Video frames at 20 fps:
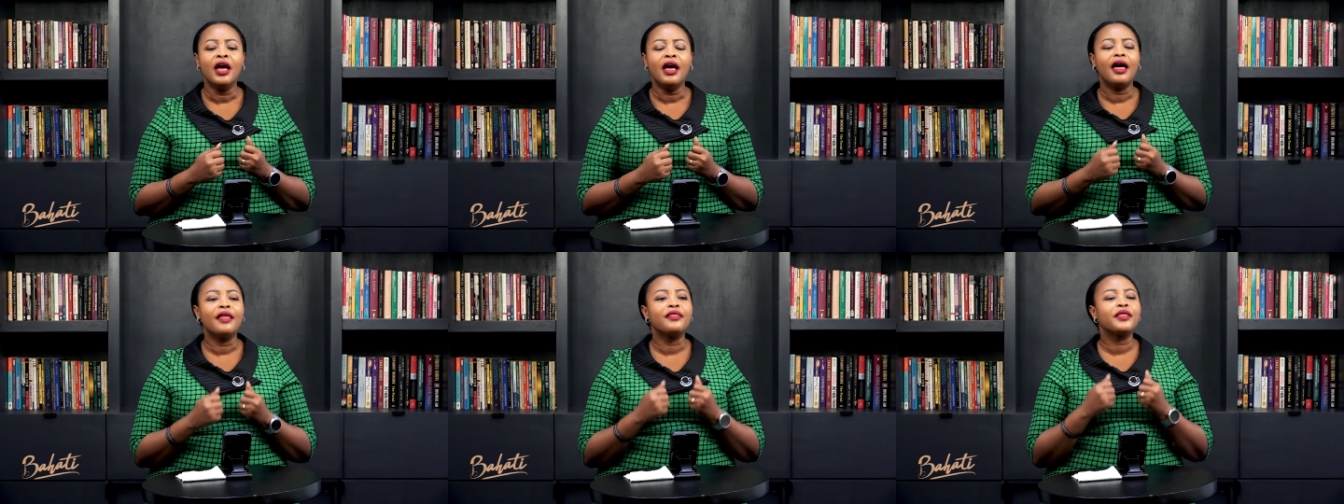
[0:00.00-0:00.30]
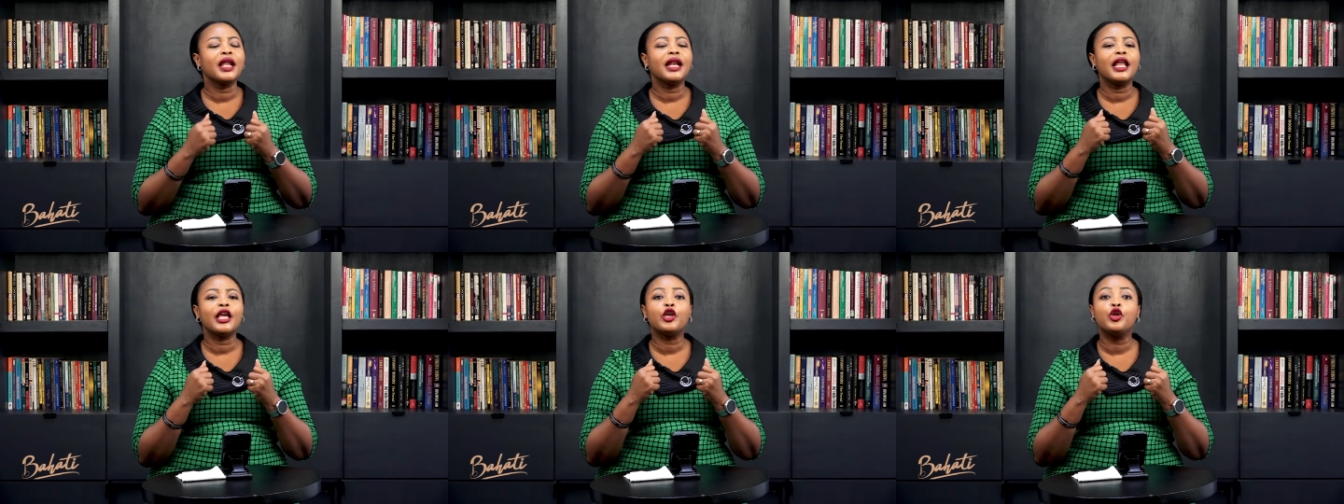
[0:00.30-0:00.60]
And
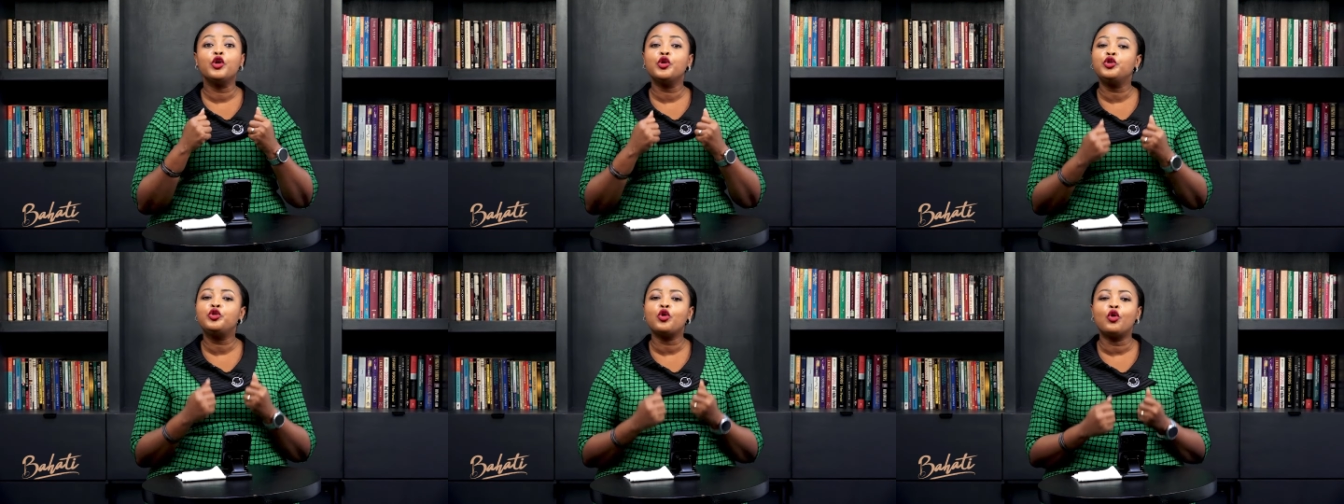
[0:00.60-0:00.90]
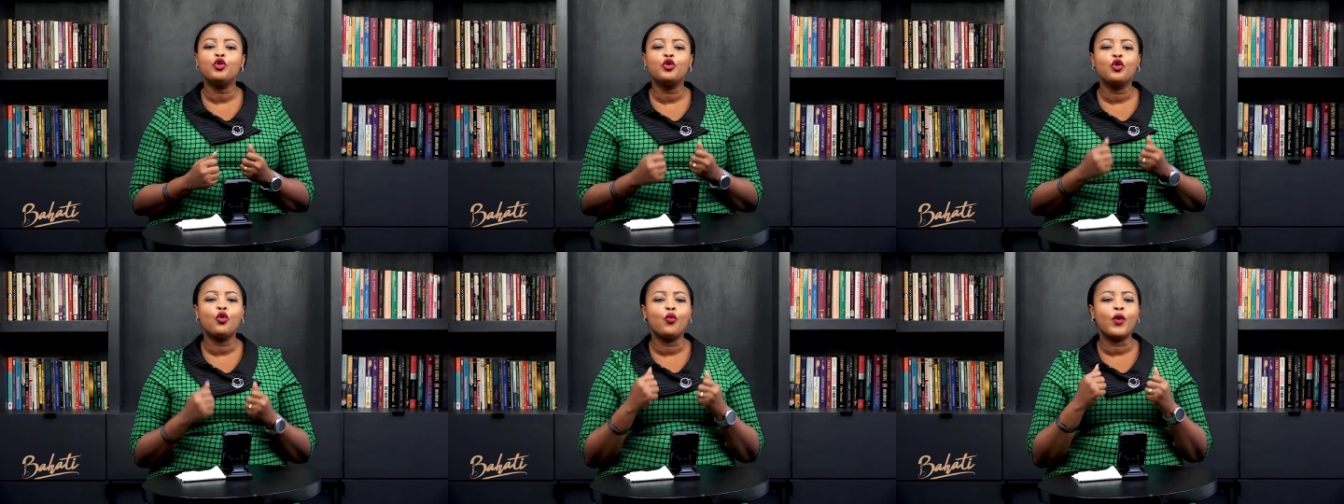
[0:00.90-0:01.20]
they're like, you
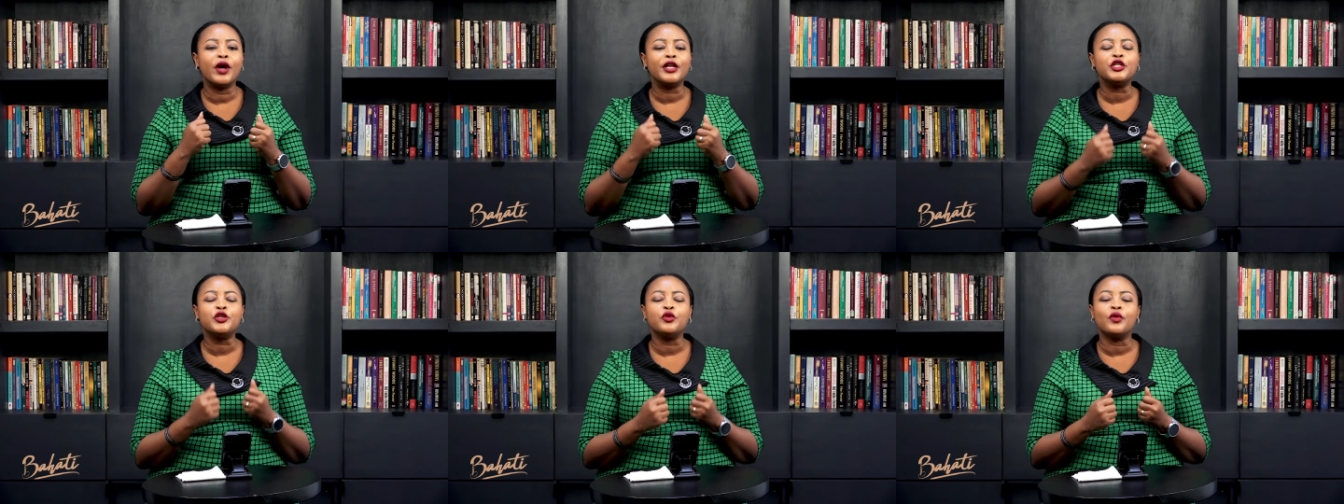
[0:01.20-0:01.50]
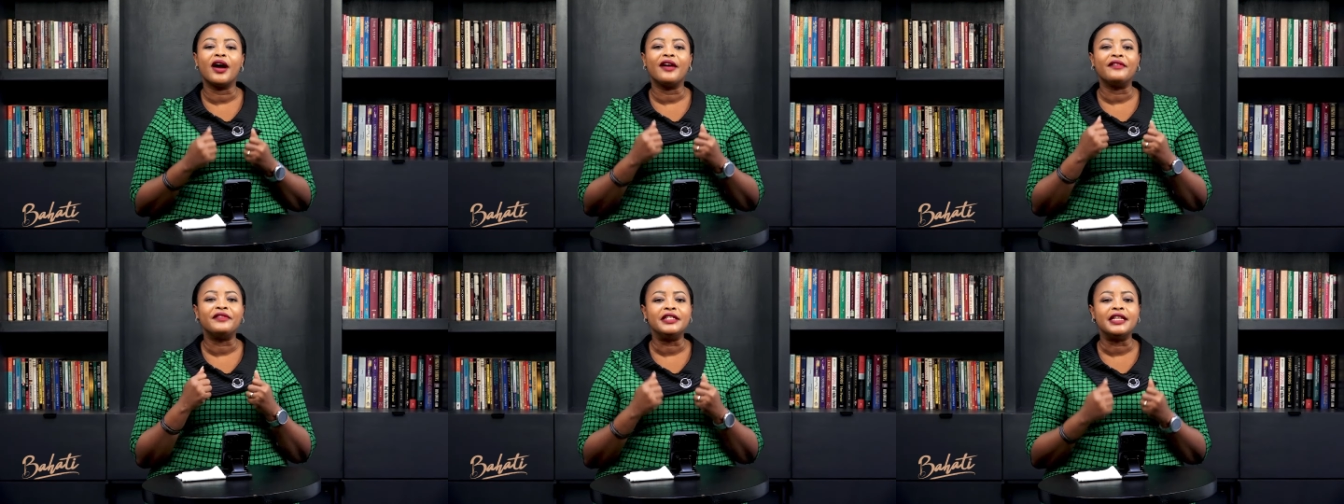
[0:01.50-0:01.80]
don't know what you
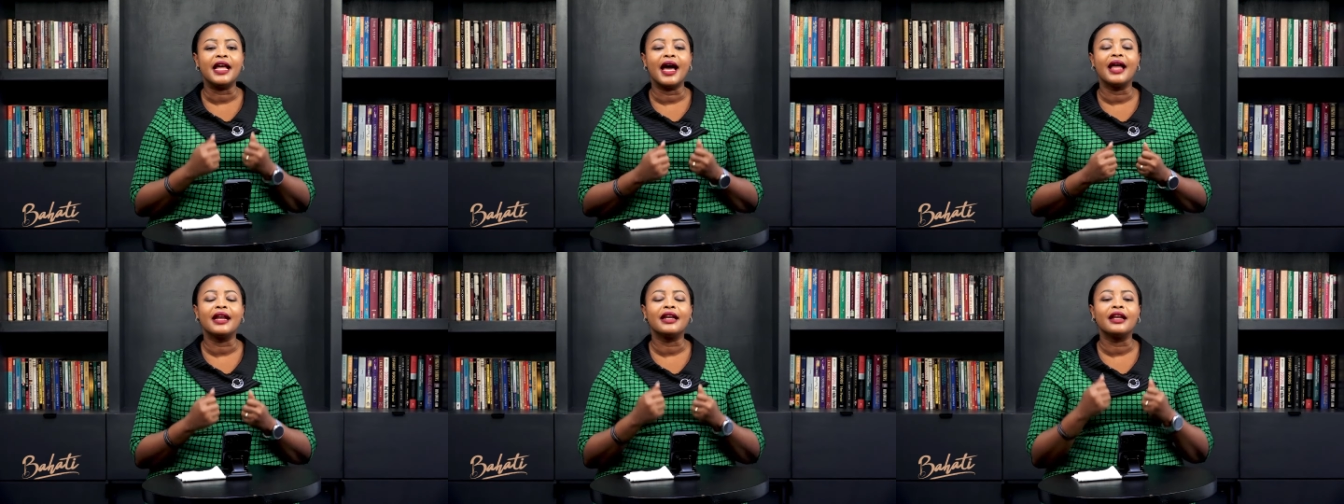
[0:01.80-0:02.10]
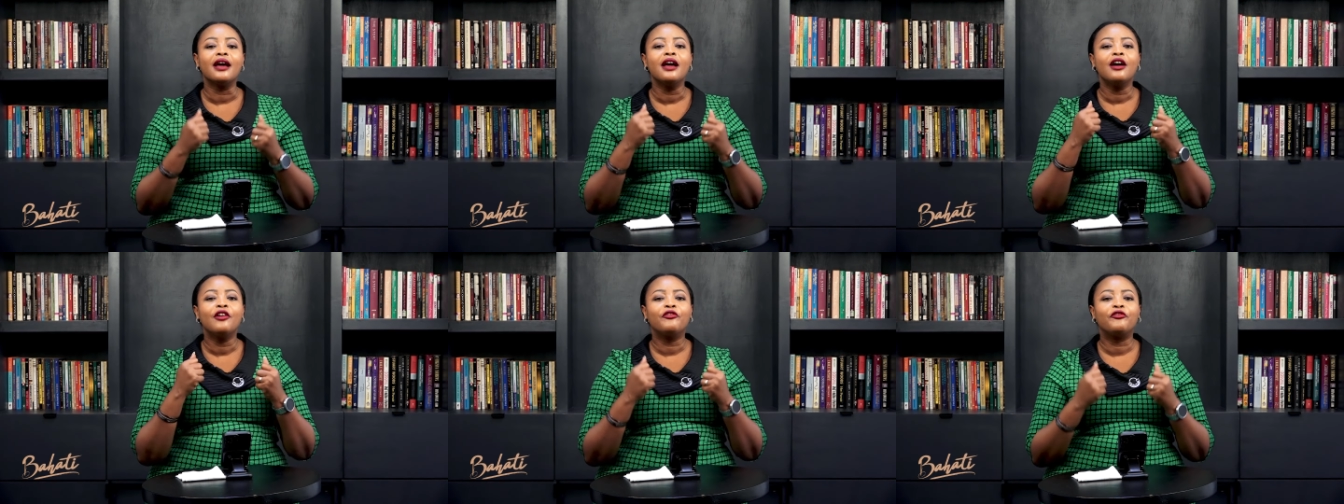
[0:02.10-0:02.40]
have
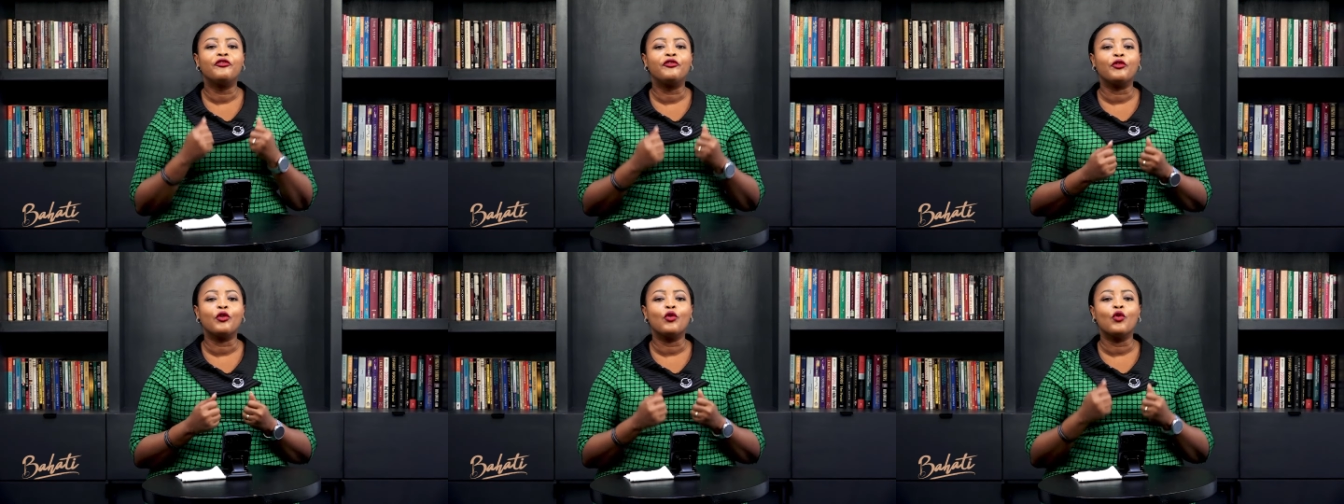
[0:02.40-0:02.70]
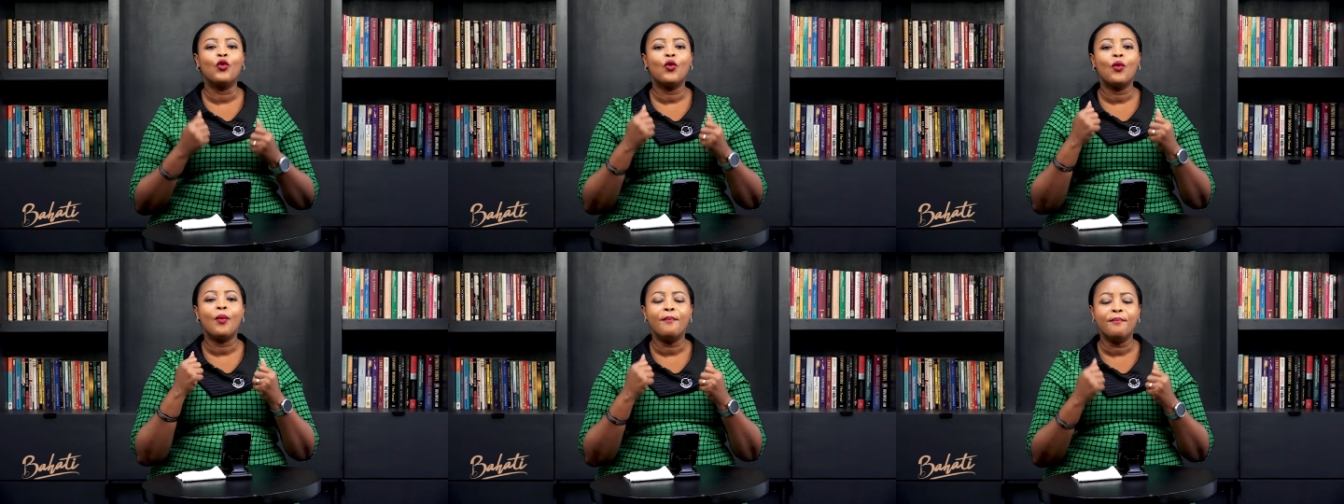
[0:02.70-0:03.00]
done
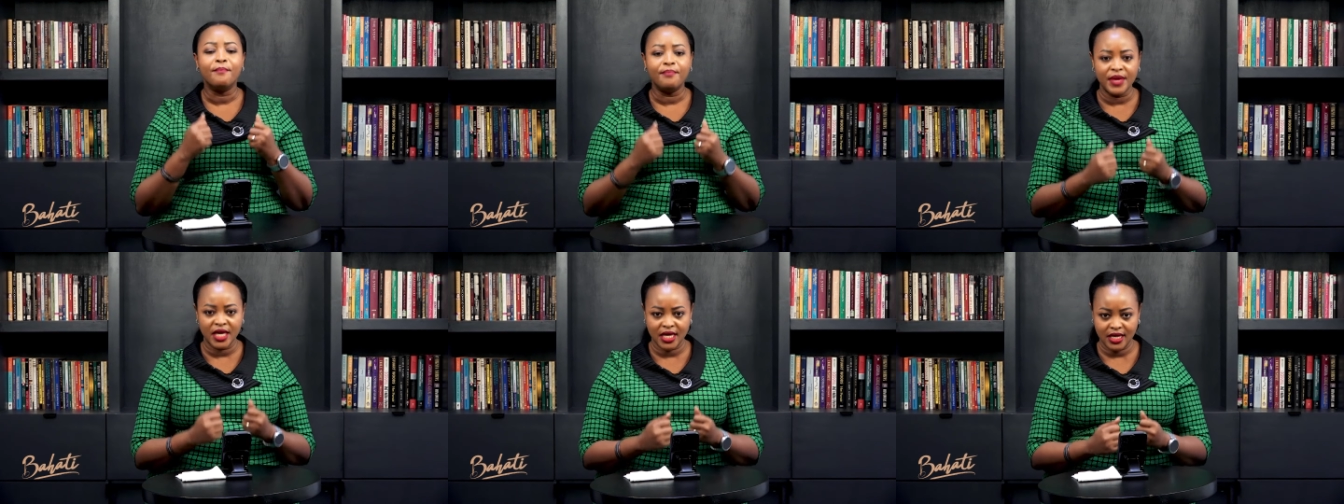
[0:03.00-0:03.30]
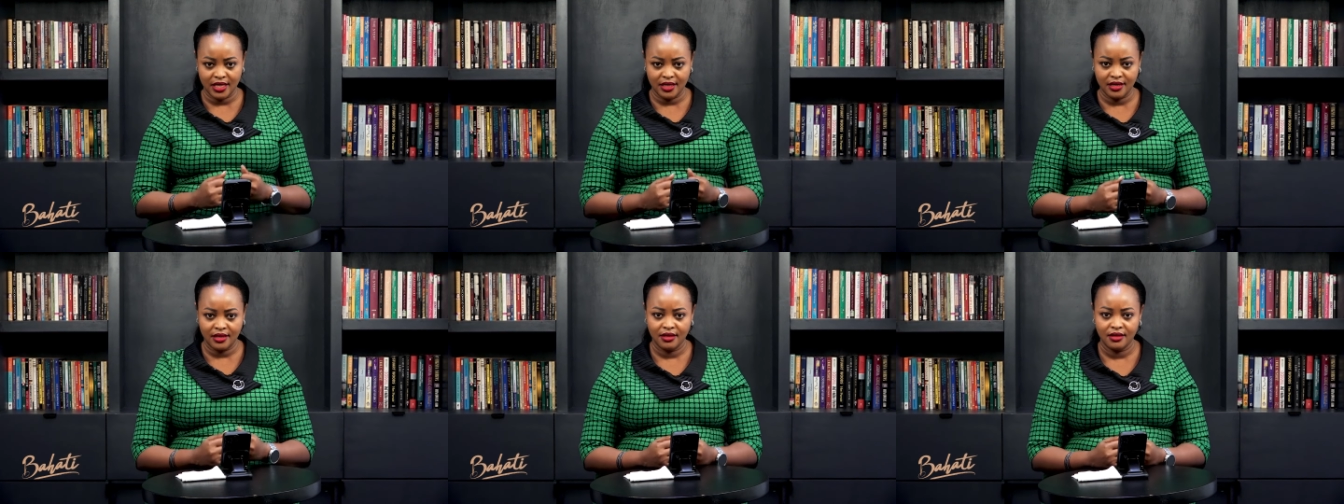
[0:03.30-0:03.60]
for
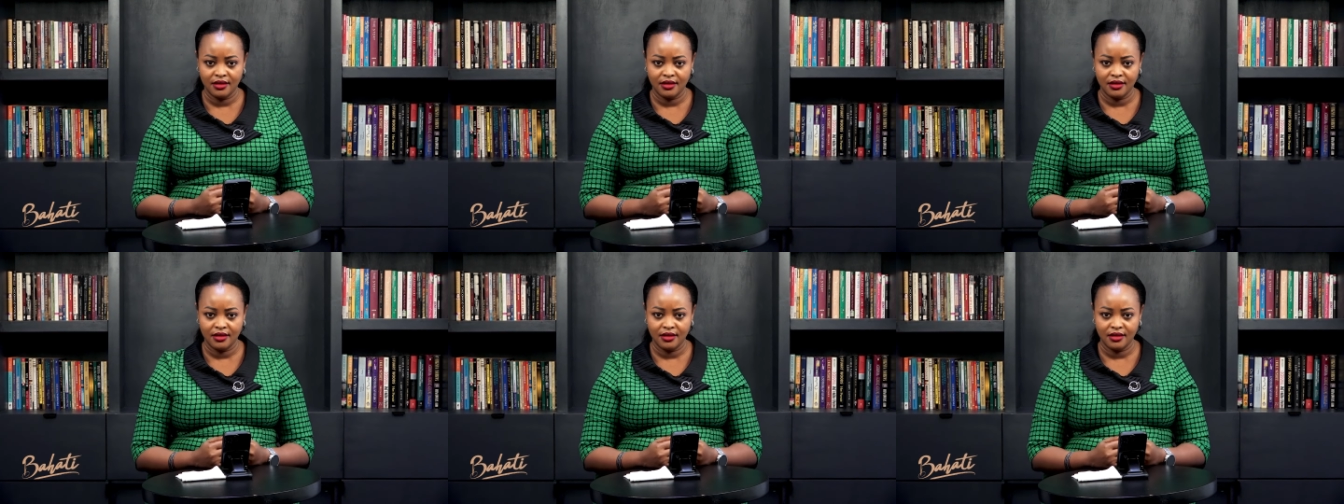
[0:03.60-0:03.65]
me.